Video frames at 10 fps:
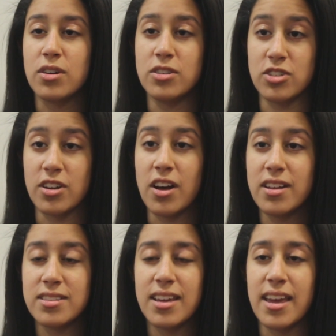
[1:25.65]
Surah
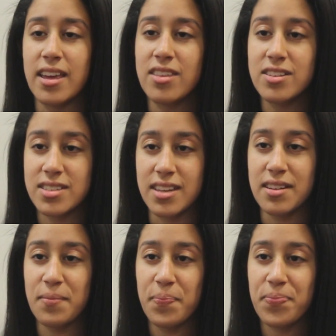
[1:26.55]
Hujurat, Ayah
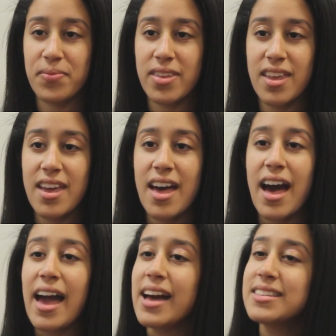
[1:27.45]
13.
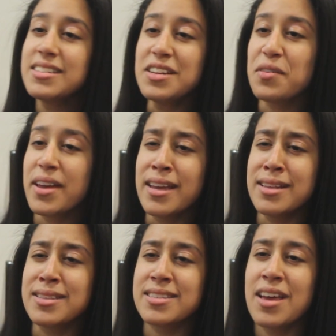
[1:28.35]
I asked an
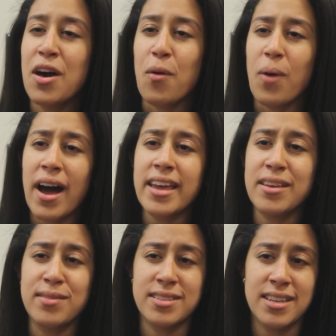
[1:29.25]
acquaintance
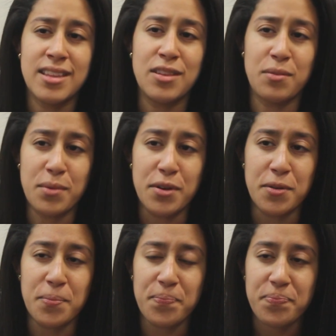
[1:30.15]
why he was in the
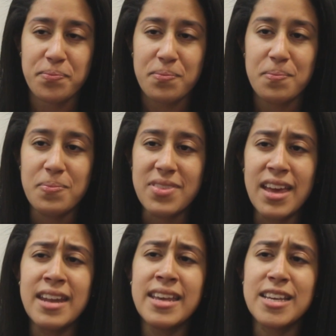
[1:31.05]
room,
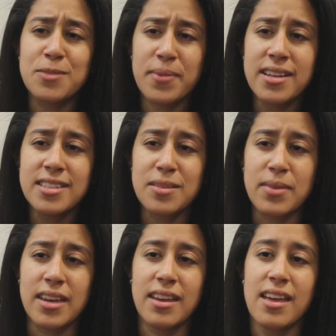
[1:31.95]
and he explained
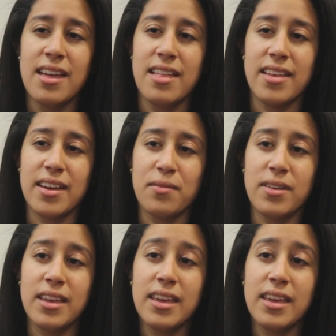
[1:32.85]
to me that